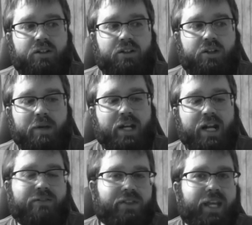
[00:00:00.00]
you may not
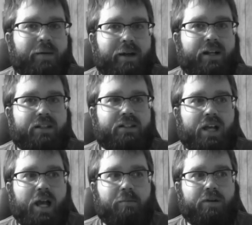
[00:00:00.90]
even think about it at the
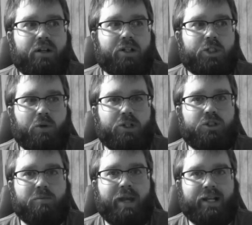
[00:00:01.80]
time, but a choice
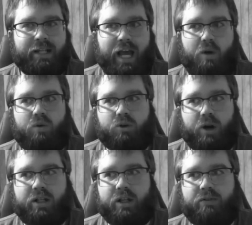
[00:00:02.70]
you make now will
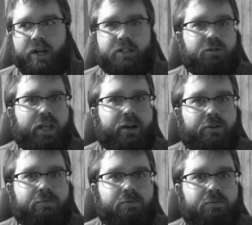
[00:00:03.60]
greatly affect you
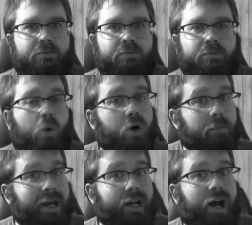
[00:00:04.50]
later. Or it
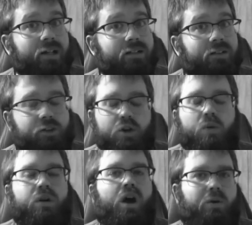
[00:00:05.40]
may not. You
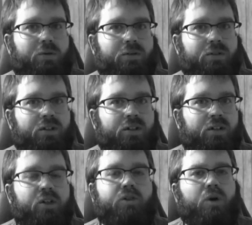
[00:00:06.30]
don't know.
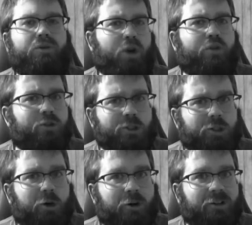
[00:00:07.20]
You don't know for
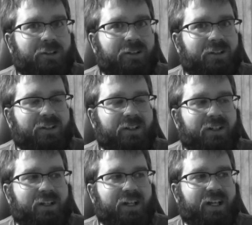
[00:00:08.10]
sure.
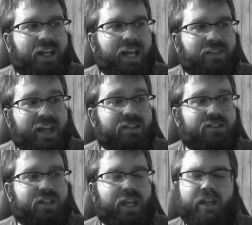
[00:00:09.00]
And that's
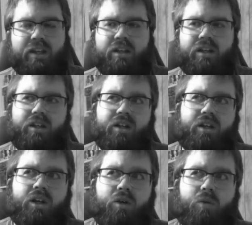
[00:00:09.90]

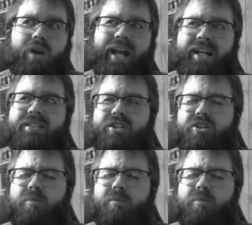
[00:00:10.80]
what I consider the